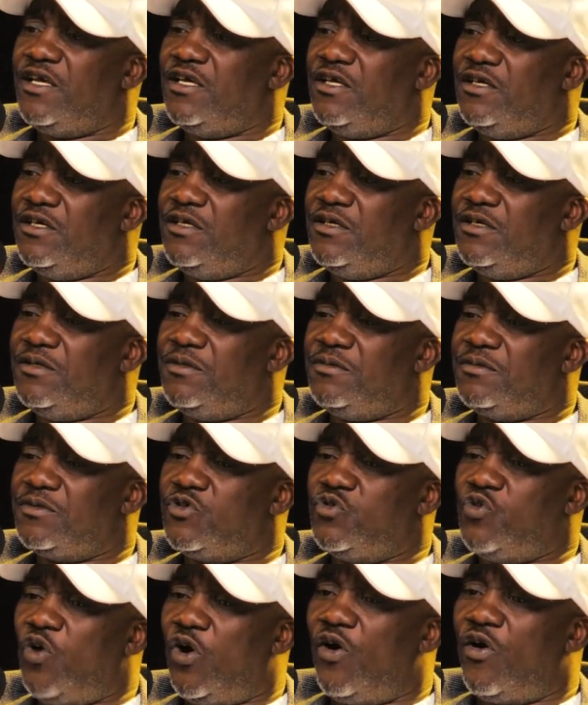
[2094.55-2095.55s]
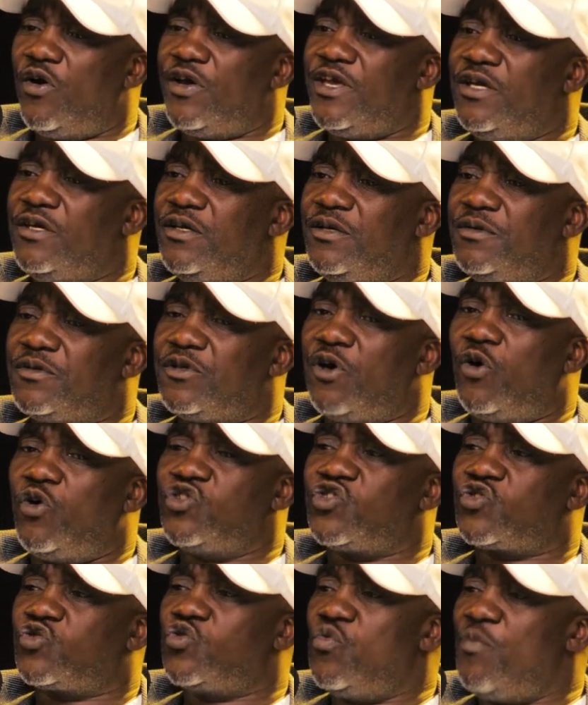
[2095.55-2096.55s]
there
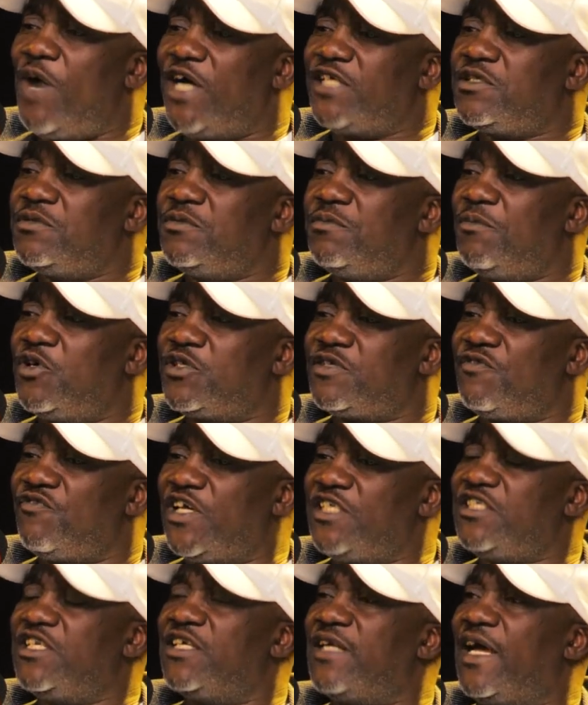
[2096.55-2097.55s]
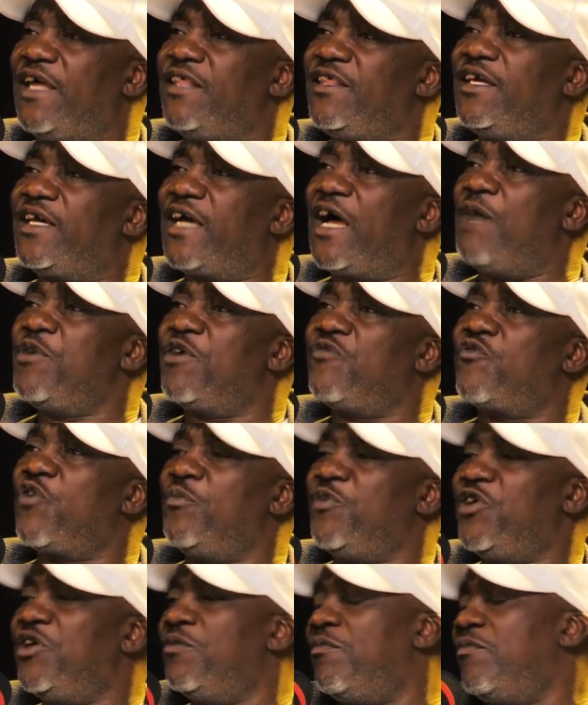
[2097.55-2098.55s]
was too much motivation, I think, coming
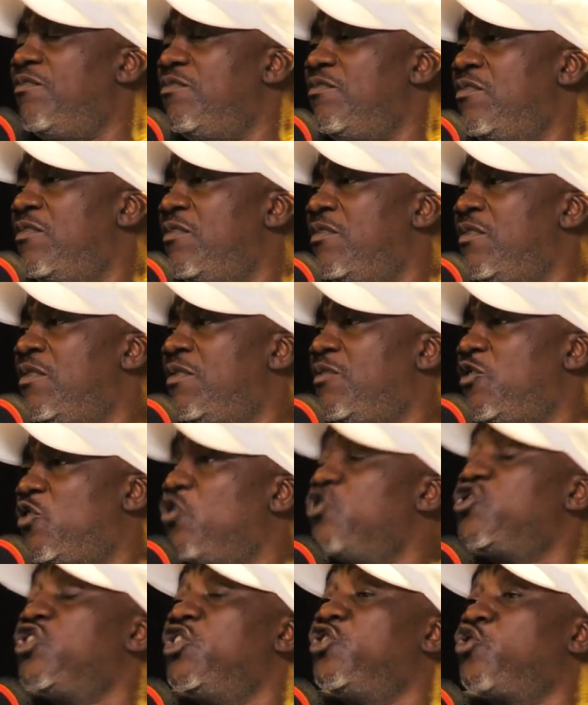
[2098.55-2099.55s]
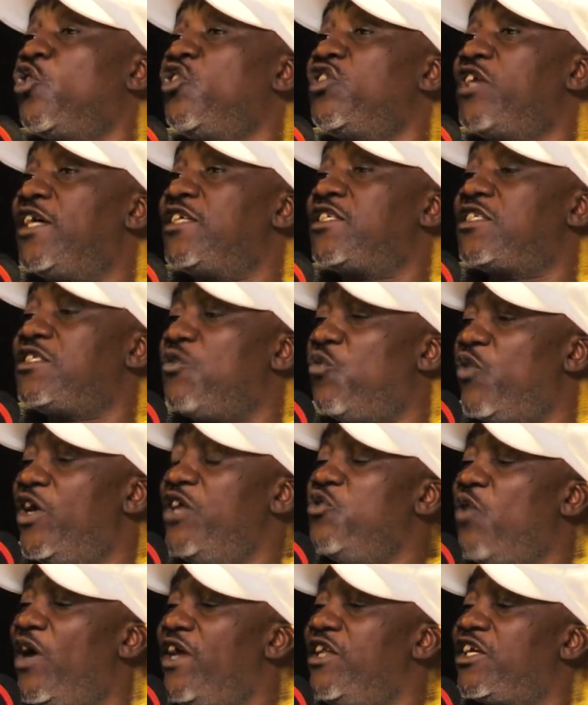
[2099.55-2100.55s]
from him. because he told us,
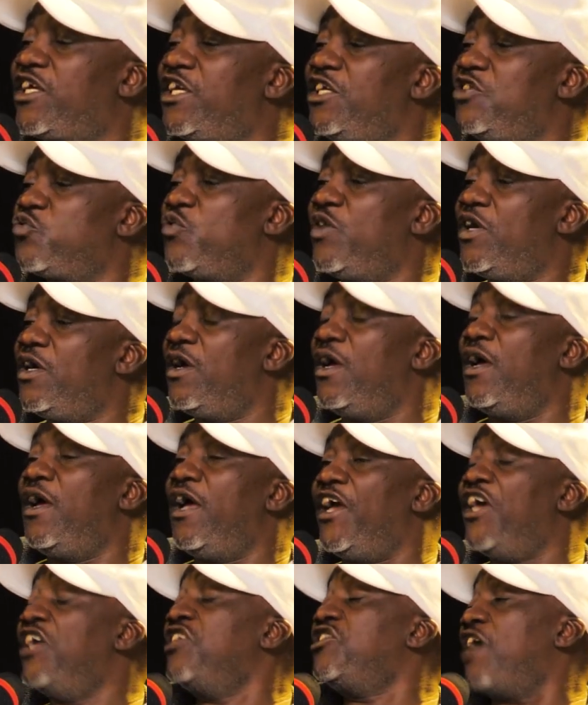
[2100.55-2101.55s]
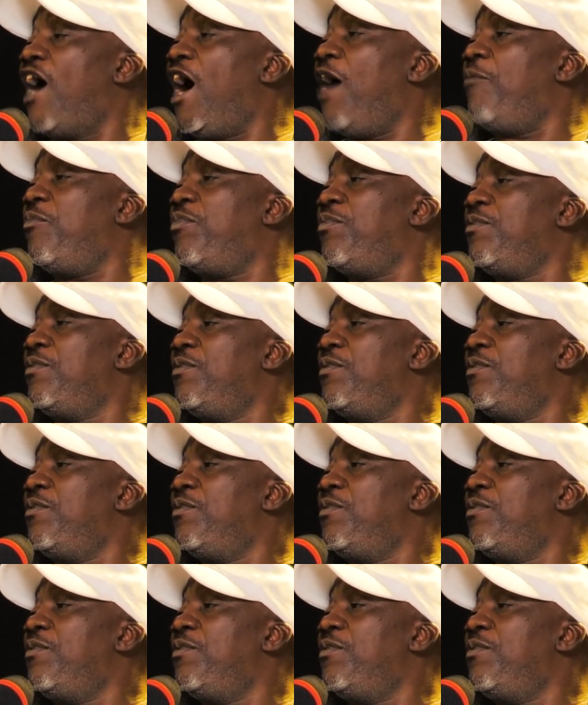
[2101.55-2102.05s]
when you are in Kitwe, heads up.